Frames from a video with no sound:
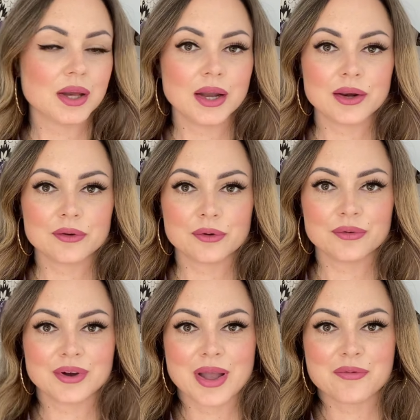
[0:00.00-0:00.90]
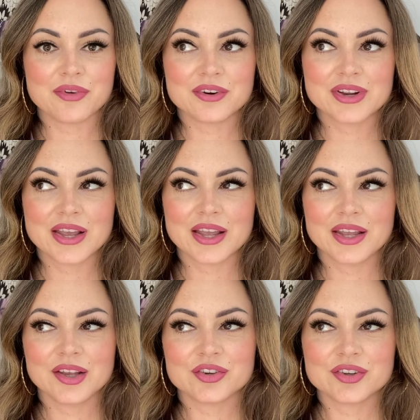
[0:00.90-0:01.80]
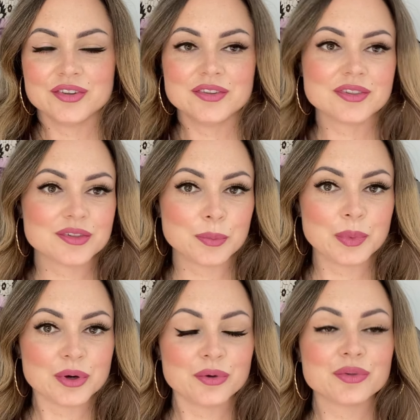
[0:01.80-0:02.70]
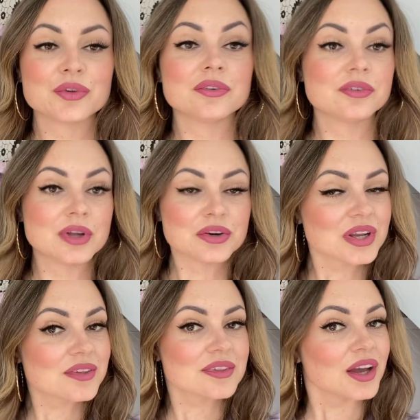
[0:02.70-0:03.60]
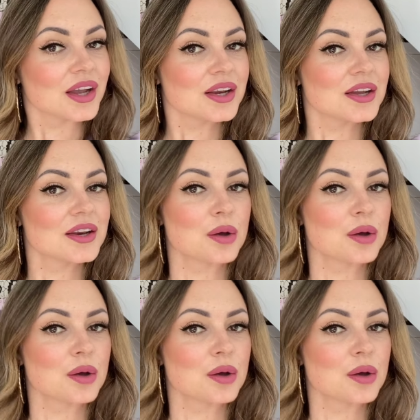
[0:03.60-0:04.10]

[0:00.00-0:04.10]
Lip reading: I don't know, I'm very anxious, but also very excited.